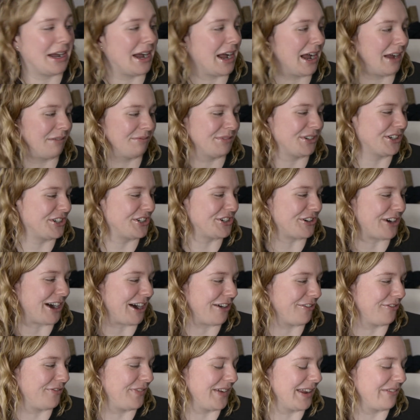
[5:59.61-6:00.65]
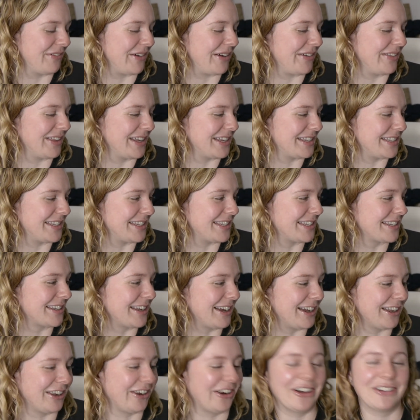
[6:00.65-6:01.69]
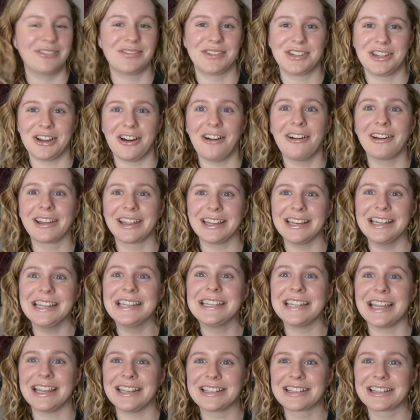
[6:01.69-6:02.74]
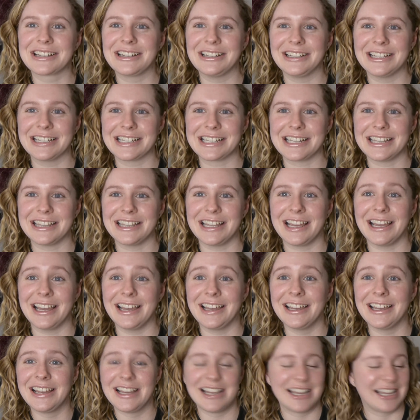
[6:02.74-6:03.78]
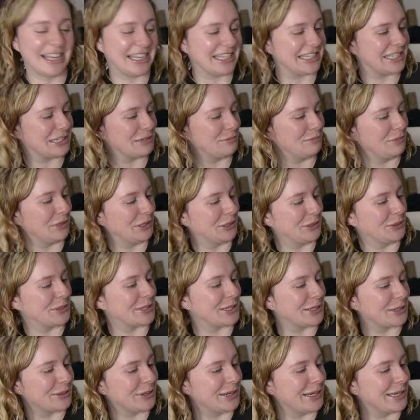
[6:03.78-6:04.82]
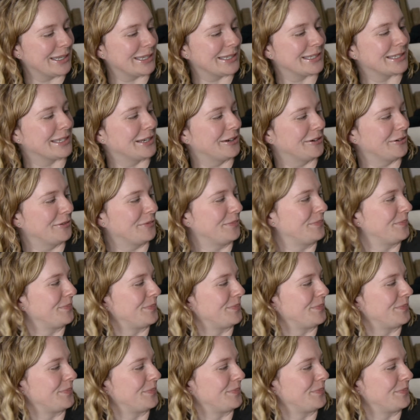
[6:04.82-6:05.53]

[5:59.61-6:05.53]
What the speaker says: I'm not sure how I feel about this. This has got a lot of dark, intense colours in there and some blues and greens, so